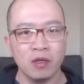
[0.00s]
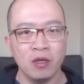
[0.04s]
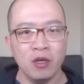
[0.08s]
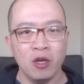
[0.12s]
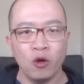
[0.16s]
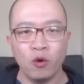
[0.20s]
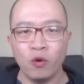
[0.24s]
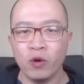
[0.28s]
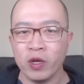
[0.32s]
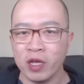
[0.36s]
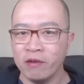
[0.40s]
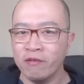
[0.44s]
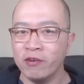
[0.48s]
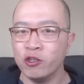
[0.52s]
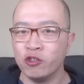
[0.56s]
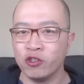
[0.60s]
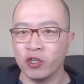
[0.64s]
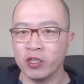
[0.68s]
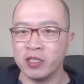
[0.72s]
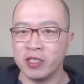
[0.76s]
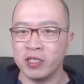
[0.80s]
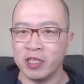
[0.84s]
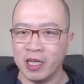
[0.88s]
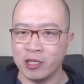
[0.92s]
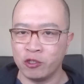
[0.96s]
or even
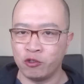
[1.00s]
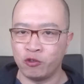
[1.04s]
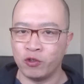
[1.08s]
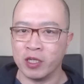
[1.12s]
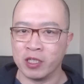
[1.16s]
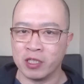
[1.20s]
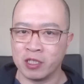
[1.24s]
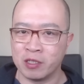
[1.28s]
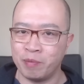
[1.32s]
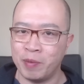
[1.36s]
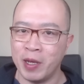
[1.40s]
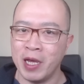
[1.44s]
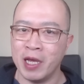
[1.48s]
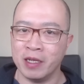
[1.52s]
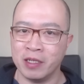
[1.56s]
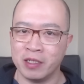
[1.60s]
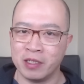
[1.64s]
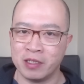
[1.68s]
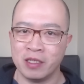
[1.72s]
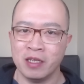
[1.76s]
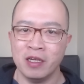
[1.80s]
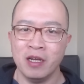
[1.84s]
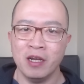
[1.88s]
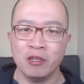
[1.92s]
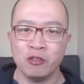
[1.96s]
just extra
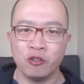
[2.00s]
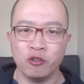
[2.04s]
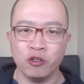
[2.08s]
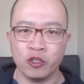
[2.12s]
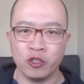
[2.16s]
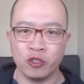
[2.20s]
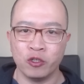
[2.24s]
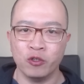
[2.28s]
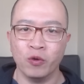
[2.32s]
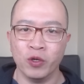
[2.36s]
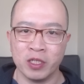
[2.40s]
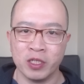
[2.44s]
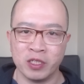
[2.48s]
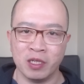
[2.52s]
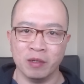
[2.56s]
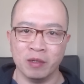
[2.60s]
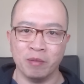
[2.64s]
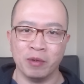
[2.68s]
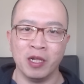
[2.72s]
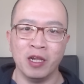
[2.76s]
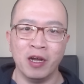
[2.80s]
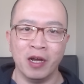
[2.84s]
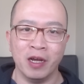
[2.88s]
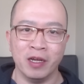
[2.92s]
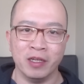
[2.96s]
space to store
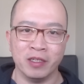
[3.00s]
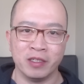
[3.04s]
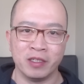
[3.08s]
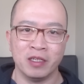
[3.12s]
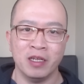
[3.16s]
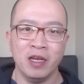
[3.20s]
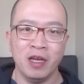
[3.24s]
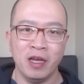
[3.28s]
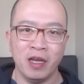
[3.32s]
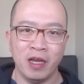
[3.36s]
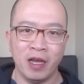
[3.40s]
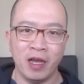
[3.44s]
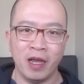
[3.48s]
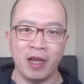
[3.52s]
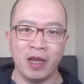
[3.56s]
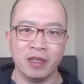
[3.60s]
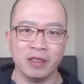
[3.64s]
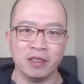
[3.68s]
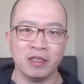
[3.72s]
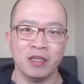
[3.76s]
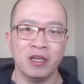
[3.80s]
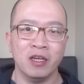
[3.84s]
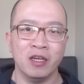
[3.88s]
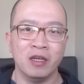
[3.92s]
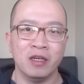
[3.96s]
supplies
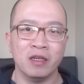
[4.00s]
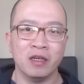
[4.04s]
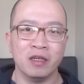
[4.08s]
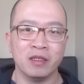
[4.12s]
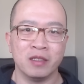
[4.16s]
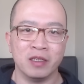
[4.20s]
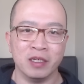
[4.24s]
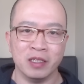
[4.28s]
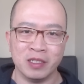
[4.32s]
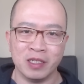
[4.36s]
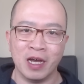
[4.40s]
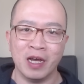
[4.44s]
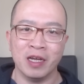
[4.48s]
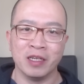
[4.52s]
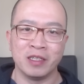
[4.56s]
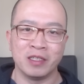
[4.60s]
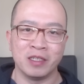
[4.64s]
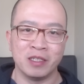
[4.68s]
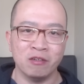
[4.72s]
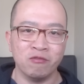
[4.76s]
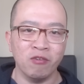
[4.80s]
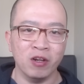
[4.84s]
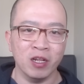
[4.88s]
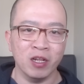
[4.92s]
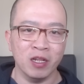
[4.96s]
and disaster
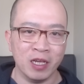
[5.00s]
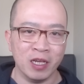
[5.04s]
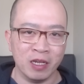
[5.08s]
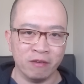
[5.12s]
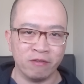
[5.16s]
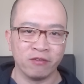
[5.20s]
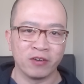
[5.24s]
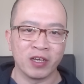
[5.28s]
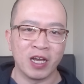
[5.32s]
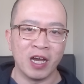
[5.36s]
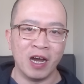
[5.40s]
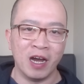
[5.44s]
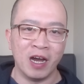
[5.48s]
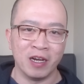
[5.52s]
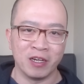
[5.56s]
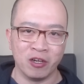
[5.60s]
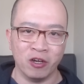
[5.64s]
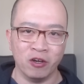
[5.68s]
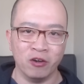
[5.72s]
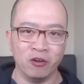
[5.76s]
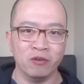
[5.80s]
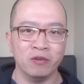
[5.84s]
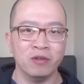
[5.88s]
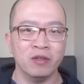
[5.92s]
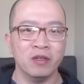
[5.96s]
relief
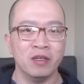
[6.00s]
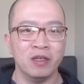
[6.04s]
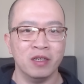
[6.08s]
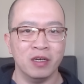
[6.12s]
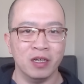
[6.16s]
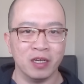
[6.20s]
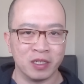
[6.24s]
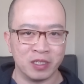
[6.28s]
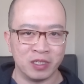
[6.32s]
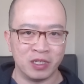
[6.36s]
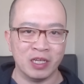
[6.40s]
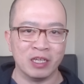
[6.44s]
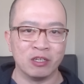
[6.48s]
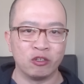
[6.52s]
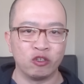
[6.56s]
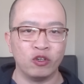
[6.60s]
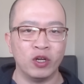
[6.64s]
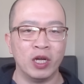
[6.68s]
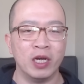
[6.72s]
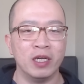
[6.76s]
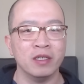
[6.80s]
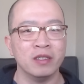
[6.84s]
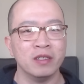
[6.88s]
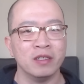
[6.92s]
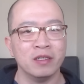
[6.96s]
cargo,
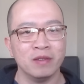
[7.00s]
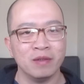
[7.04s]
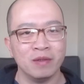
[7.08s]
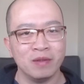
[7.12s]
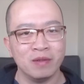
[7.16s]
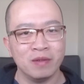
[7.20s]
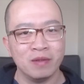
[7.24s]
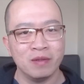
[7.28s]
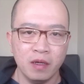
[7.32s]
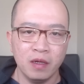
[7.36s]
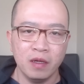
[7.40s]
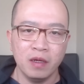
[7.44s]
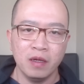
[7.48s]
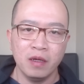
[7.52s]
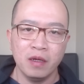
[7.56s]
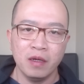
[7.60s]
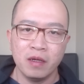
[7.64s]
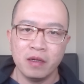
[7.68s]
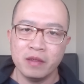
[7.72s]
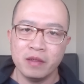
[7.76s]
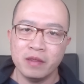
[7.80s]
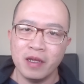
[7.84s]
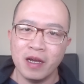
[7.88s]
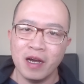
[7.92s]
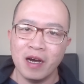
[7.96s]
etc.
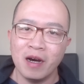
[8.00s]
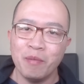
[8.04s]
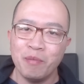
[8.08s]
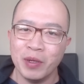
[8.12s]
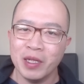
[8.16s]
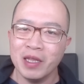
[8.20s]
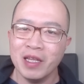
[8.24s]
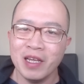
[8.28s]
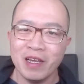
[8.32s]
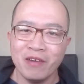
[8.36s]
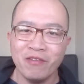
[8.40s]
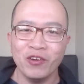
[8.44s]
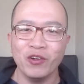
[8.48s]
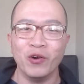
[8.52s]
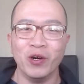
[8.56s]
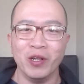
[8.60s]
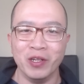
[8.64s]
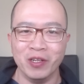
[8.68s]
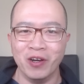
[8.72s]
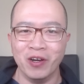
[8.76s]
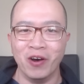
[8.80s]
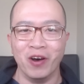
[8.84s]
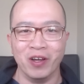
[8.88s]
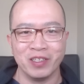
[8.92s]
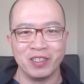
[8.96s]
Now, believe it or
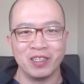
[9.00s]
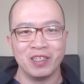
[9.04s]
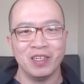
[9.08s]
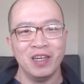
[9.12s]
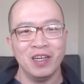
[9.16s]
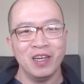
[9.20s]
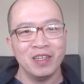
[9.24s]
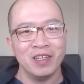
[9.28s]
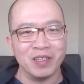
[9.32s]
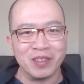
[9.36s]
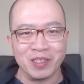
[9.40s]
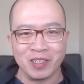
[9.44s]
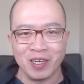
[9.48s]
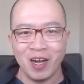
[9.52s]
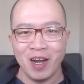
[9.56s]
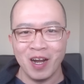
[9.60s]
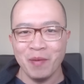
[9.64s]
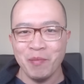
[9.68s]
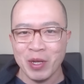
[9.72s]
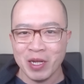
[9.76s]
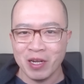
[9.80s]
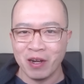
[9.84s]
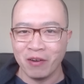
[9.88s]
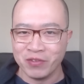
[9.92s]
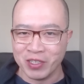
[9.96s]
not, the
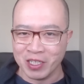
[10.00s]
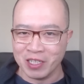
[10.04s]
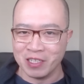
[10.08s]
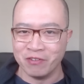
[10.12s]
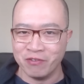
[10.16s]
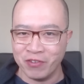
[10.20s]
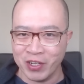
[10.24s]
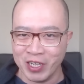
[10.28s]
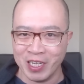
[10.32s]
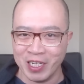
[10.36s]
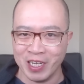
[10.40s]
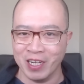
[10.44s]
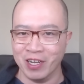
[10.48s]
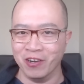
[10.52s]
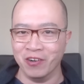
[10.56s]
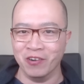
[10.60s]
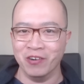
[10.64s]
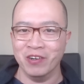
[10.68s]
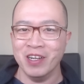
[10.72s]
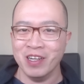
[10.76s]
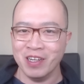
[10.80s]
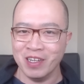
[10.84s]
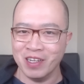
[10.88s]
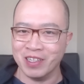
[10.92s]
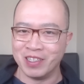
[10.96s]
timing of this video
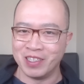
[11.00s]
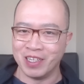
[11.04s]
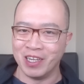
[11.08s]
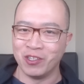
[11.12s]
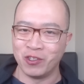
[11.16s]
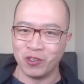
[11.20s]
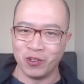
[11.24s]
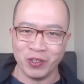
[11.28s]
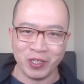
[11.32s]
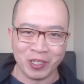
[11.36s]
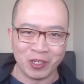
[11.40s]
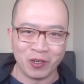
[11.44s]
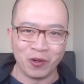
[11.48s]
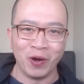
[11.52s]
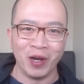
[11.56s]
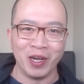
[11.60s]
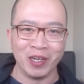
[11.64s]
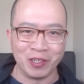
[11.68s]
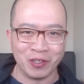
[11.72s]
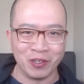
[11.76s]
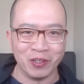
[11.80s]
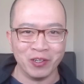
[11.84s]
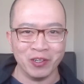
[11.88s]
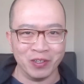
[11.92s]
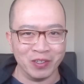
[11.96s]
is actually quite
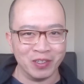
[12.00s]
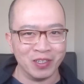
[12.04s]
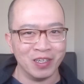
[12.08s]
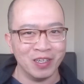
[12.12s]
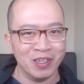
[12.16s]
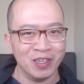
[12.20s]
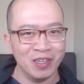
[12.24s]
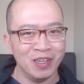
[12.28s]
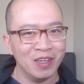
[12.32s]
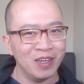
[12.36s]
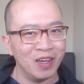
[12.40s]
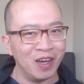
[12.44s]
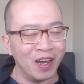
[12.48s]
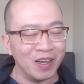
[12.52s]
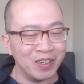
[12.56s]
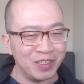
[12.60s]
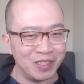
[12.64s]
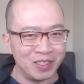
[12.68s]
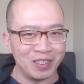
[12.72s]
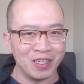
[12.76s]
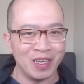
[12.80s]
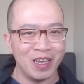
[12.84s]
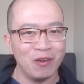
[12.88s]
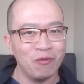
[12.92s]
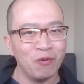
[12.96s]
good. I
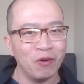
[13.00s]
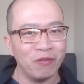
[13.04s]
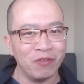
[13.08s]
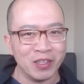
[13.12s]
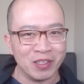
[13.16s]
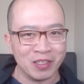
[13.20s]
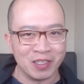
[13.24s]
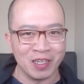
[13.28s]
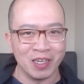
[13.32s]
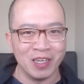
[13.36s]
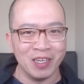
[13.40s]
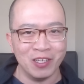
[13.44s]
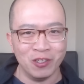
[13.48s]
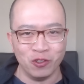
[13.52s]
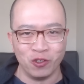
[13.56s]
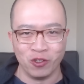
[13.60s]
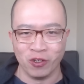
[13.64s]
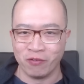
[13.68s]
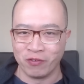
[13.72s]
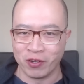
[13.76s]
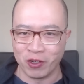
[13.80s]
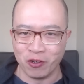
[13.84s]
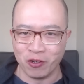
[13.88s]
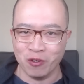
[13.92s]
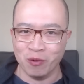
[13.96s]
say with a tinge
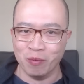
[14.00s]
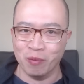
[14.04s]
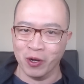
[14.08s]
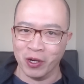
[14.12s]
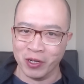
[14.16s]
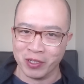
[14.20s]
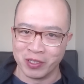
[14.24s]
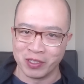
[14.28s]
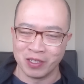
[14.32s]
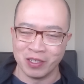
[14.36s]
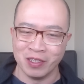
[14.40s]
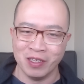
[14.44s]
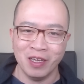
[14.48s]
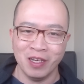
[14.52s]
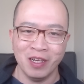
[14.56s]
of hubris,